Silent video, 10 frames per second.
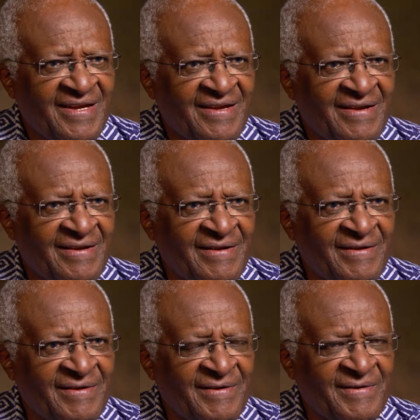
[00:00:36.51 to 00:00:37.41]

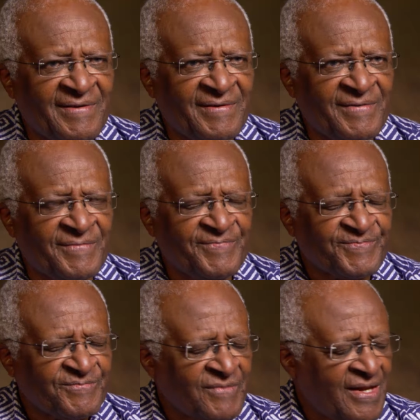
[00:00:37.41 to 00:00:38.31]

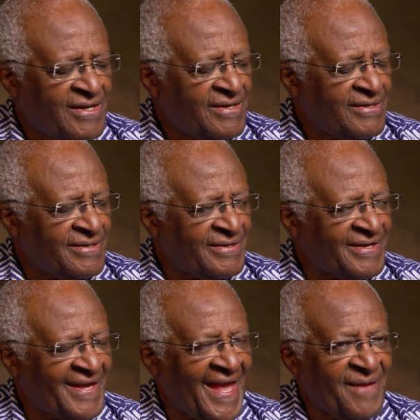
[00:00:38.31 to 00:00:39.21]

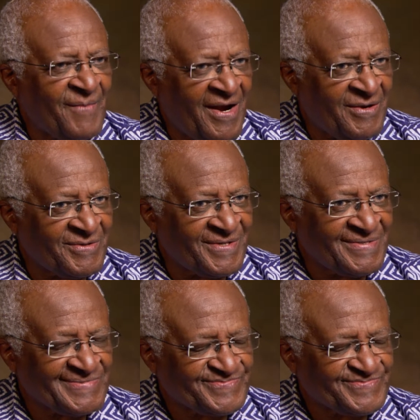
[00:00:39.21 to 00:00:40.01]
he came out